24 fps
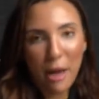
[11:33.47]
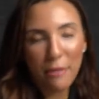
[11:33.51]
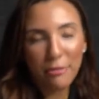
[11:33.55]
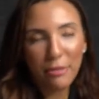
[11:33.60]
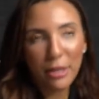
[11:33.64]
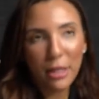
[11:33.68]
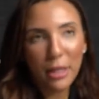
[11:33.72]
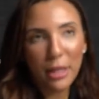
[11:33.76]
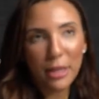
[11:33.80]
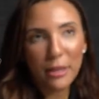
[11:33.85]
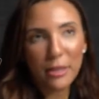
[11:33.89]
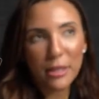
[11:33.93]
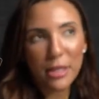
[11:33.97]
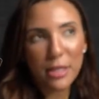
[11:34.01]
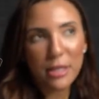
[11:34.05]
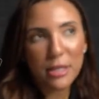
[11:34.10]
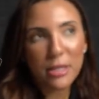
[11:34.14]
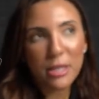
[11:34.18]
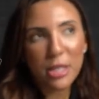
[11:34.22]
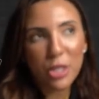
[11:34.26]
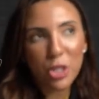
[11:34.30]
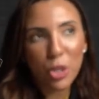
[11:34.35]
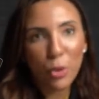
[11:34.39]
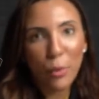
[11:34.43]
I feel like
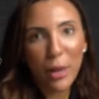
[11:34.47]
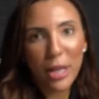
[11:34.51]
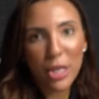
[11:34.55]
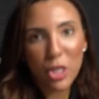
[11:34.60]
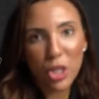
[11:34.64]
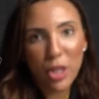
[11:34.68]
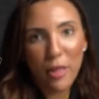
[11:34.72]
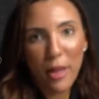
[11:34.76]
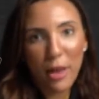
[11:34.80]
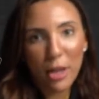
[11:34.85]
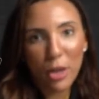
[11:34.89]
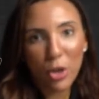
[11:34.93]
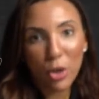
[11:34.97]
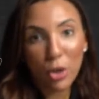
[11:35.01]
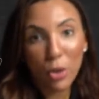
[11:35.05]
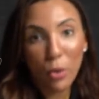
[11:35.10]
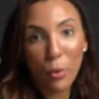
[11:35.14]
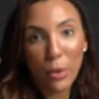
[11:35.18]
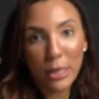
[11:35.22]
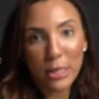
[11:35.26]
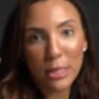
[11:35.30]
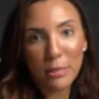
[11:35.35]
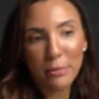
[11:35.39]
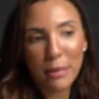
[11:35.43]
this situation that you're
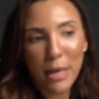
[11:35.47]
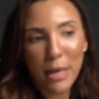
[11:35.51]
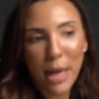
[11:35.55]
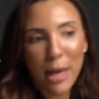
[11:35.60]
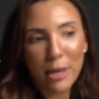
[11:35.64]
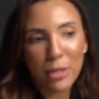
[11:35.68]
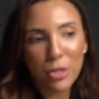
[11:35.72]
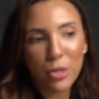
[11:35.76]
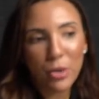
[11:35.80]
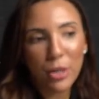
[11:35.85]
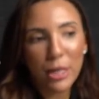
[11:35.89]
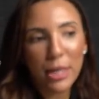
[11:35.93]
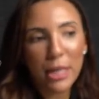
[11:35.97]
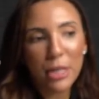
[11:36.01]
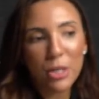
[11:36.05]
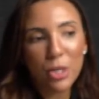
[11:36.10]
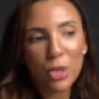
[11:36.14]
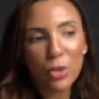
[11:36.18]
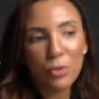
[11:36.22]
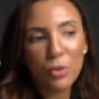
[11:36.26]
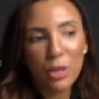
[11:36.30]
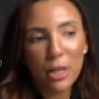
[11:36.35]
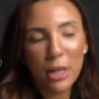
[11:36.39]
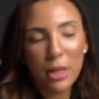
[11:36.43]
going to be entering
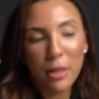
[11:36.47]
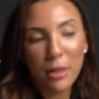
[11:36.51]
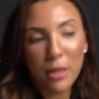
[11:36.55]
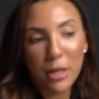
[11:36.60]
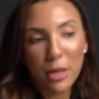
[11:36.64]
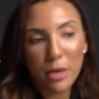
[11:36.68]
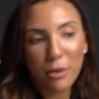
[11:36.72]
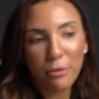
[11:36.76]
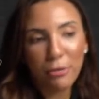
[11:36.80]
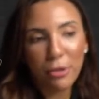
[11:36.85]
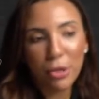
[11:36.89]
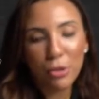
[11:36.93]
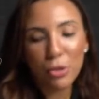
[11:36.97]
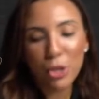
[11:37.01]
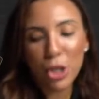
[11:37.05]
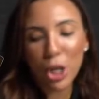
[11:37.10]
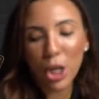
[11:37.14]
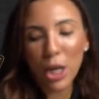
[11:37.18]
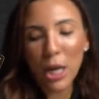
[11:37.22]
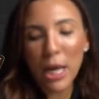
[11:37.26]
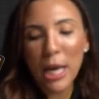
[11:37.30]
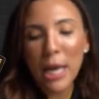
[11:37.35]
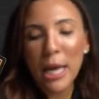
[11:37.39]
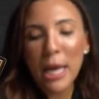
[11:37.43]
into in the near future